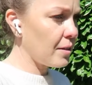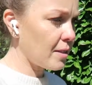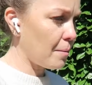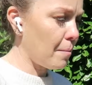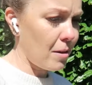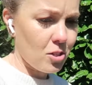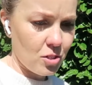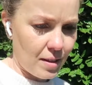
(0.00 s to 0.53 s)

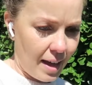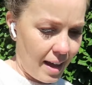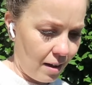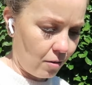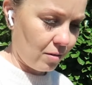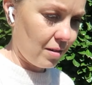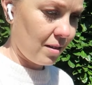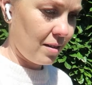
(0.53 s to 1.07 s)
measure that
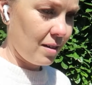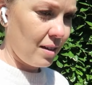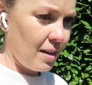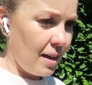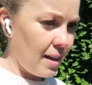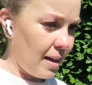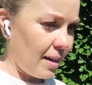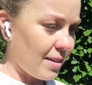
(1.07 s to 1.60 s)
out
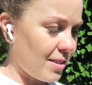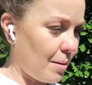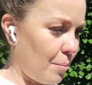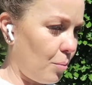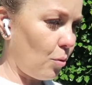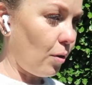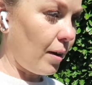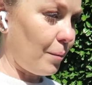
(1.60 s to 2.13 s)
at some
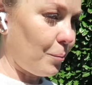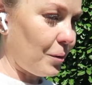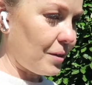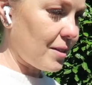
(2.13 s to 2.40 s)
point. But